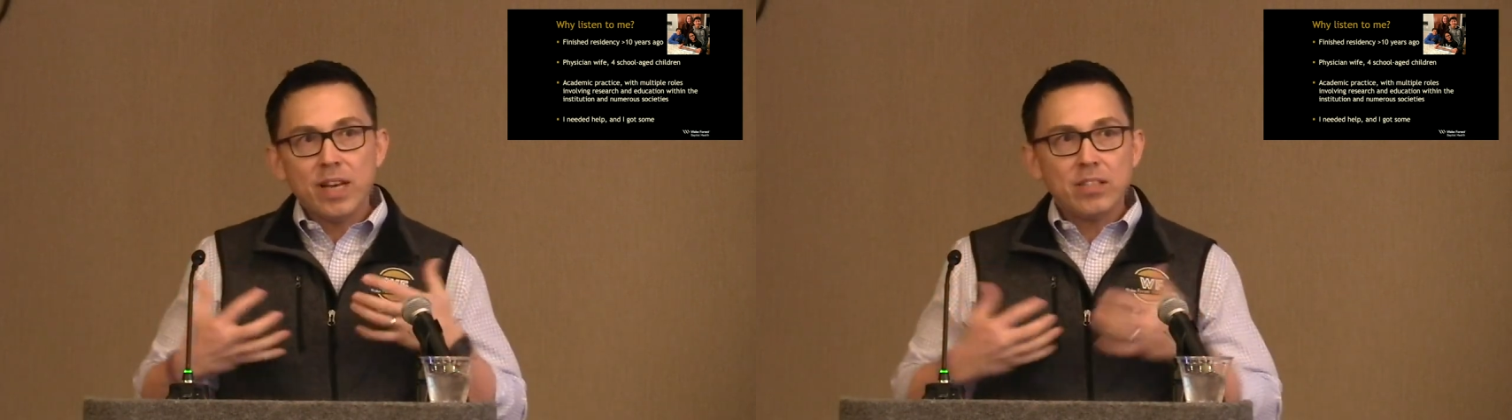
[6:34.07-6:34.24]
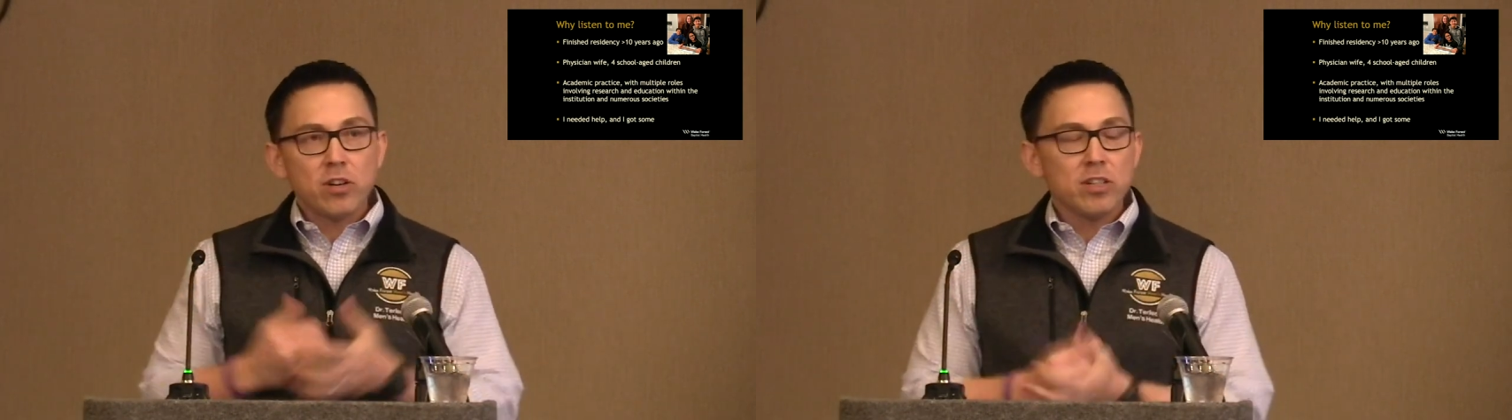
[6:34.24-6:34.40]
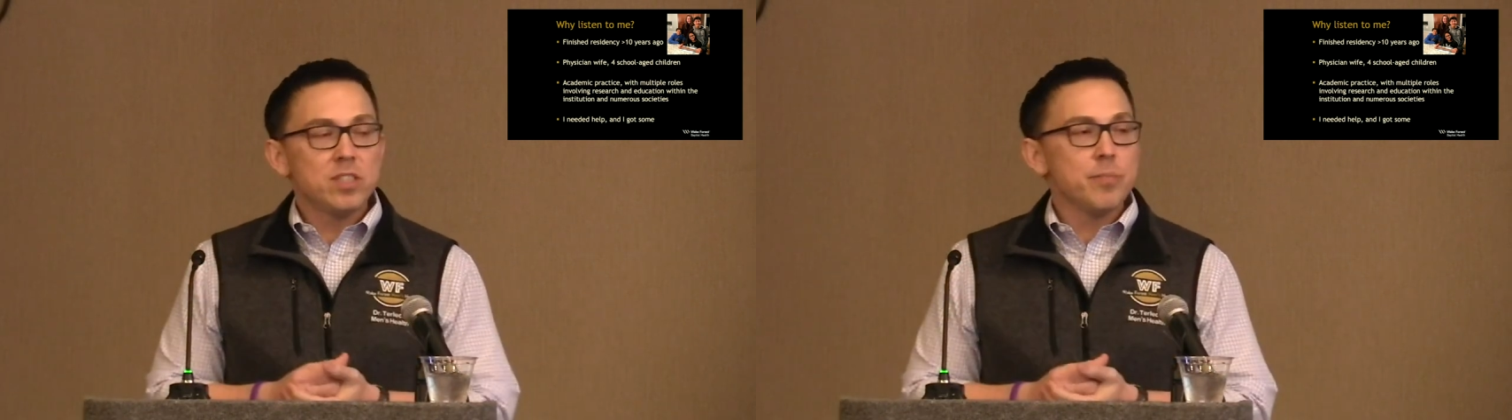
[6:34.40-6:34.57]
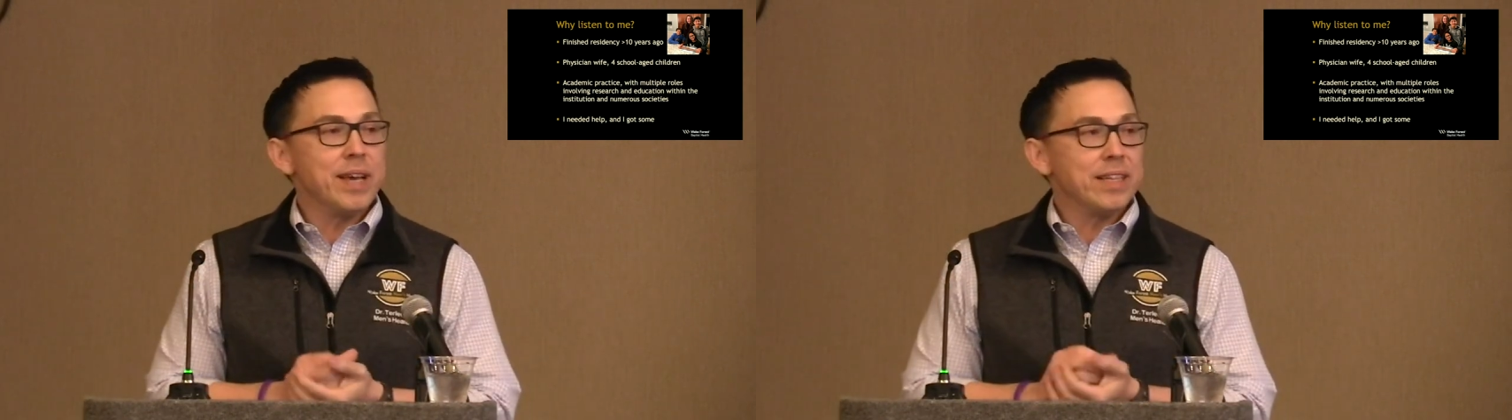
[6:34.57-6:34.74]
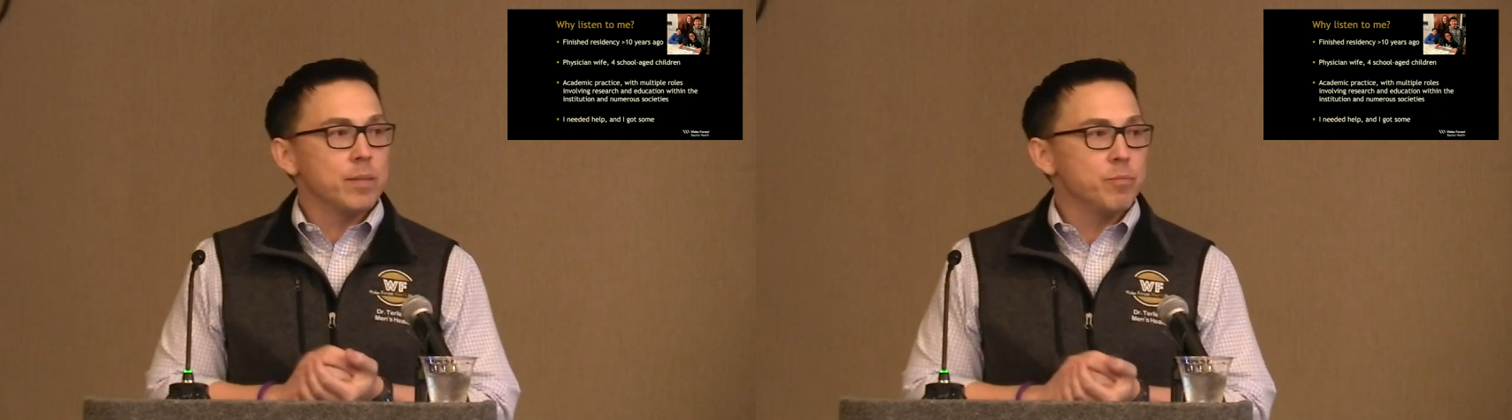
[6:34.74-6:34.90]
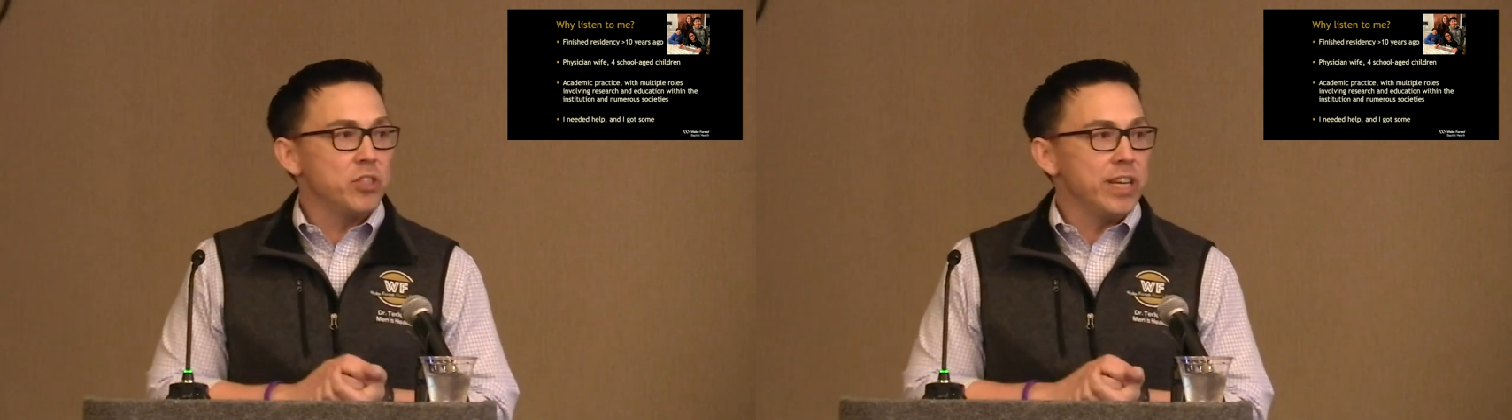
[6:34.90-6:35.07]
I started to
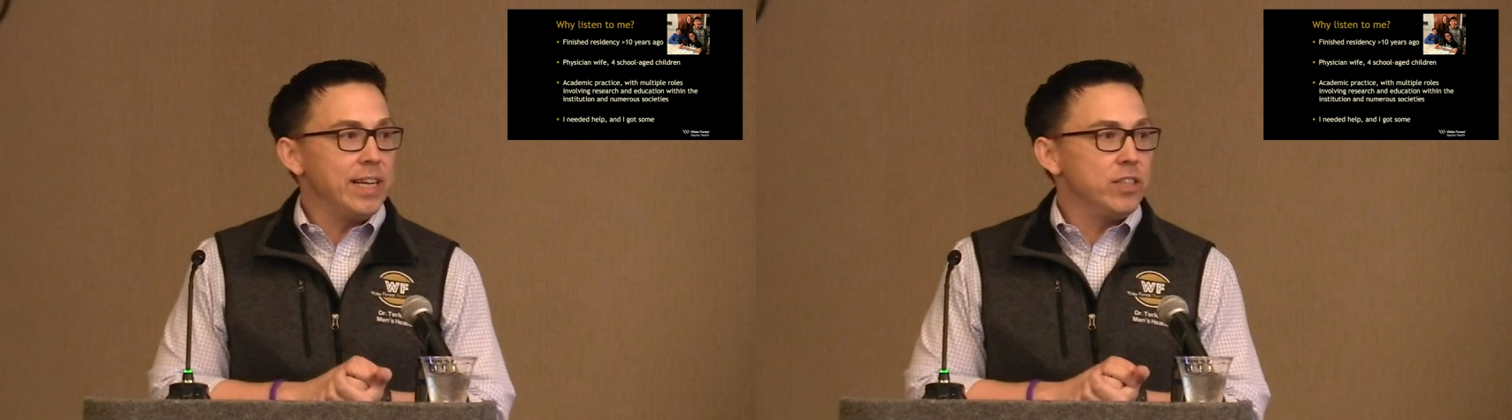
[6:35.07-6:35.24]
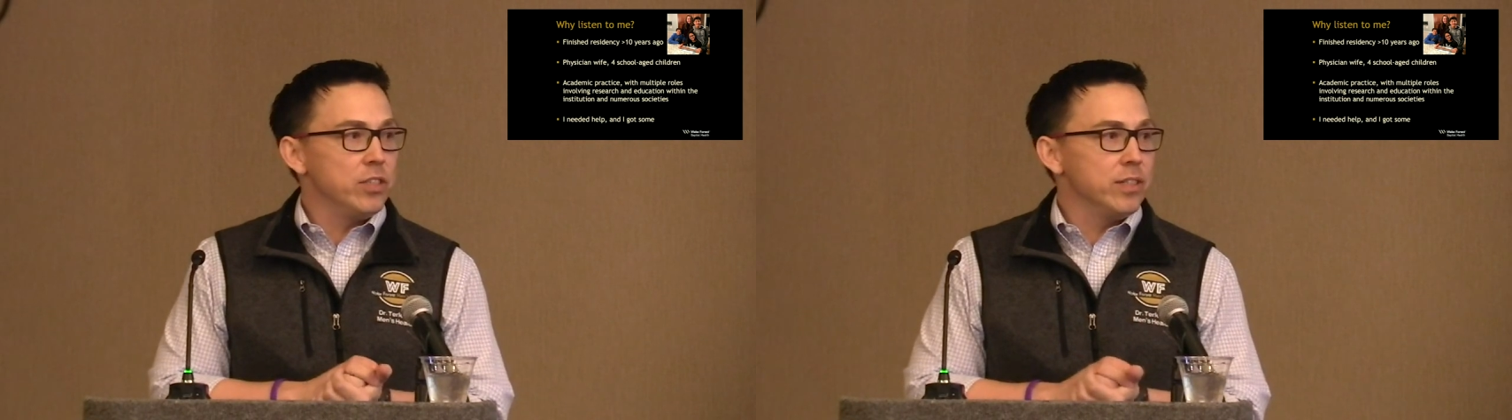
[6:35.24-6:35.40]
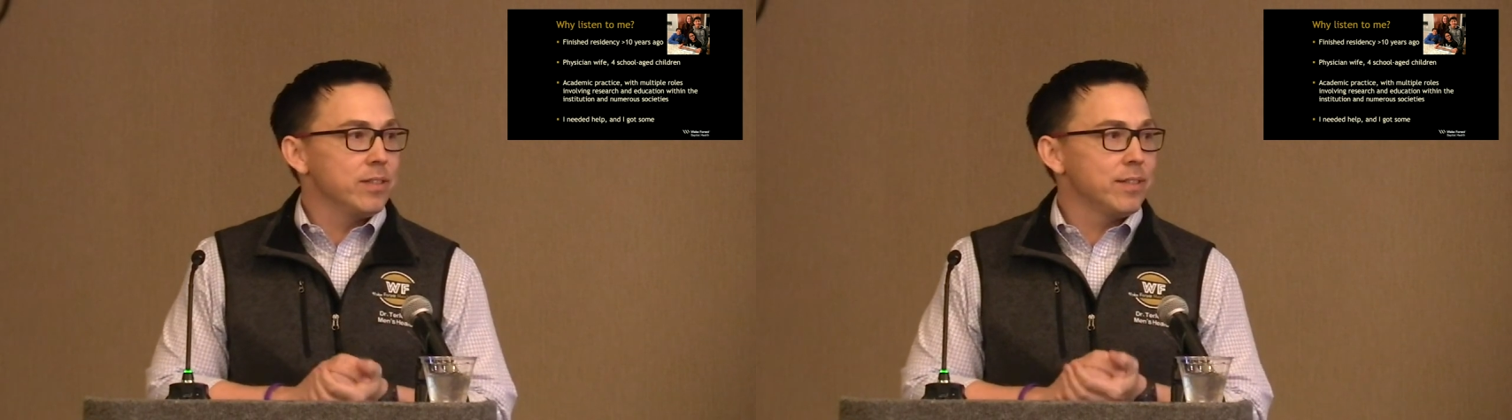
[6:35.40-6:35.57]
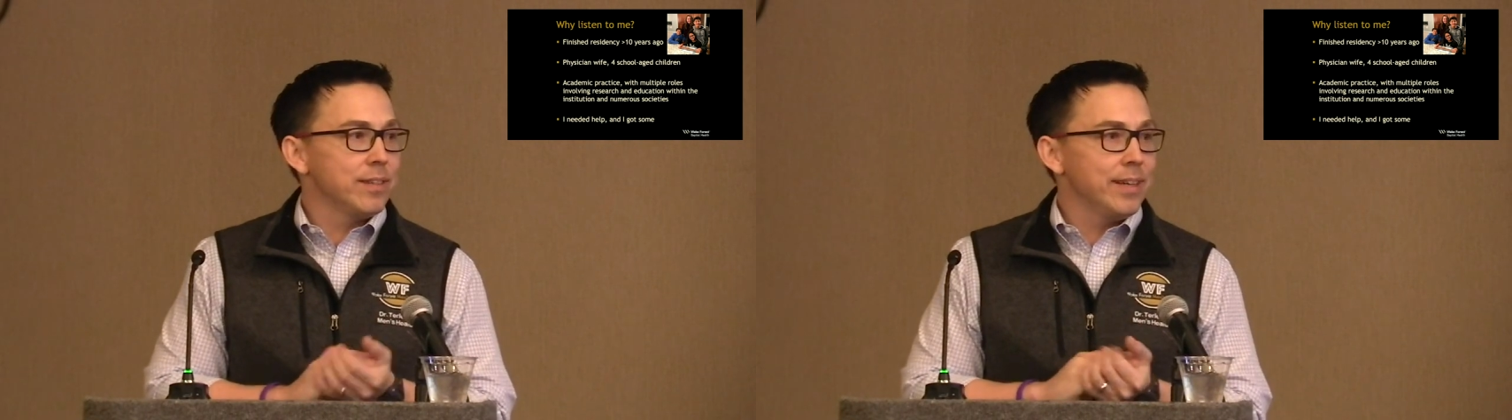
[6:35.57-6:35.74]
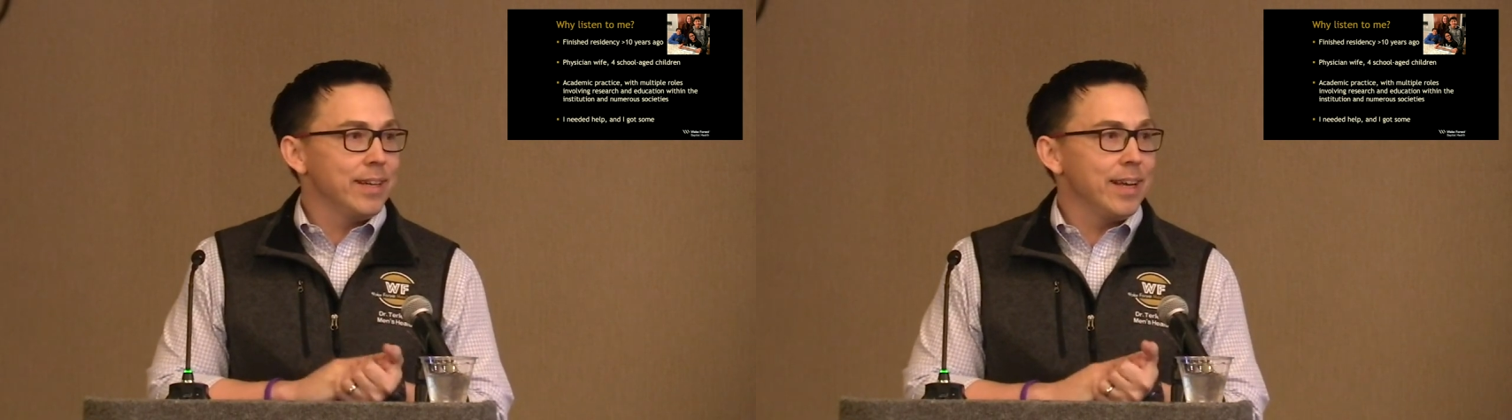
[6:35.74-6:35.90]
make some changes,